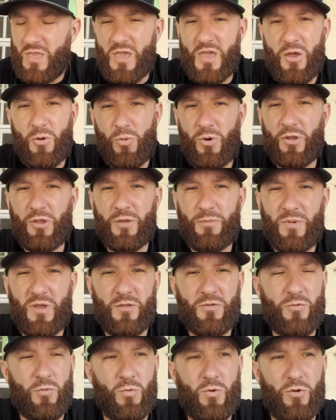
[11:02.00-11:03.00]
It really
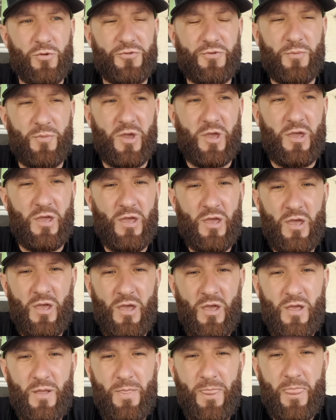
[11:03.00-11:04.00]
means the world to me.
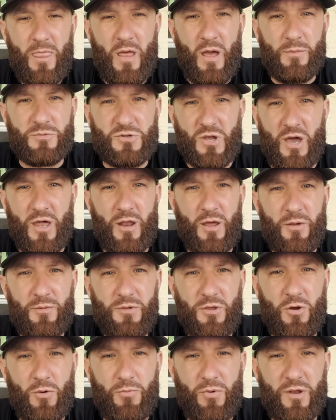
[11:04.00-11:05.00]
I'm trying
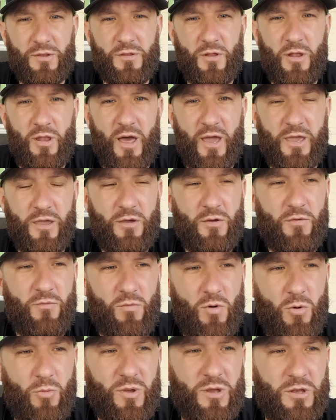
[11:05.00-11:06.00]
to, bring to light of
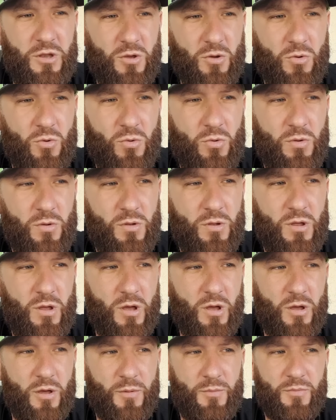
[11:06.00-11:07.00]
what we do.
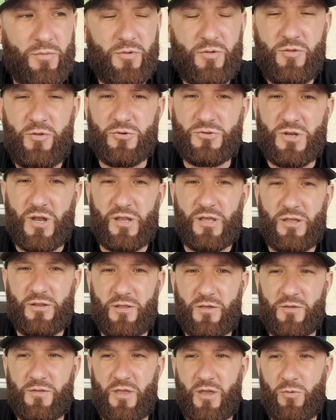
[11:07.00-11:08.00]
Still trying to get
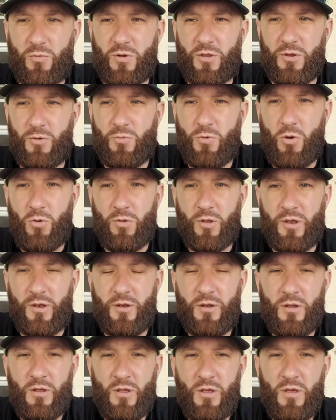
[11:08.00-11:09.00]
this thing really rolling.
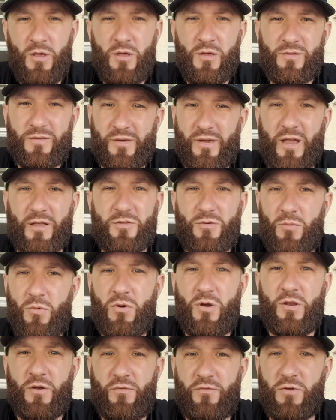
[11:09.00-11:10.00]
Still got some
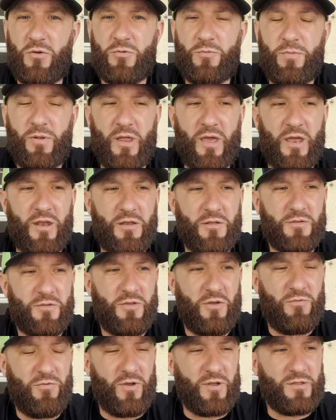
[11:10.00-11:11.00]
more interviews planned and
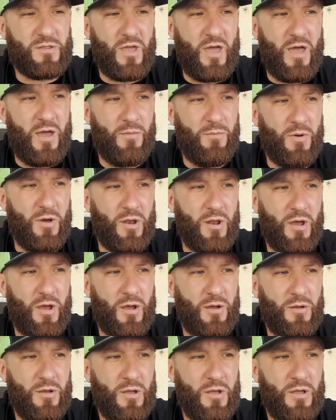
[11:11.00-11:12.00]
stuff like that, but
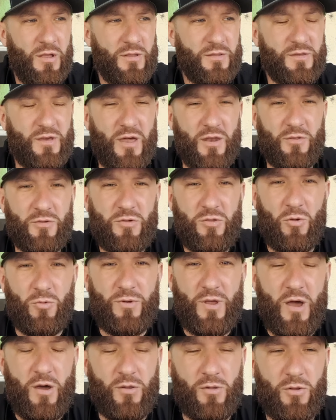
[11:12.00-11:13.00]
it's kind of
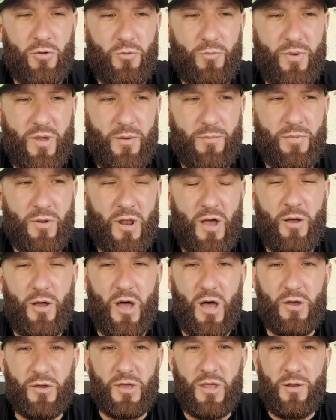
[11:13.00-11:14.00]
slowed down a little bit. But
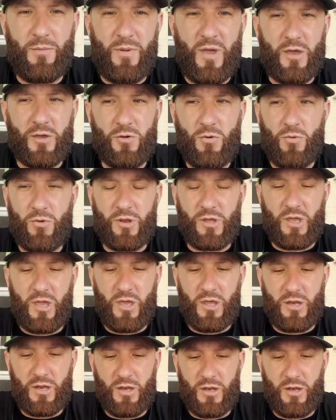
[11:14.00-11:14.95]
I'll get it back going again.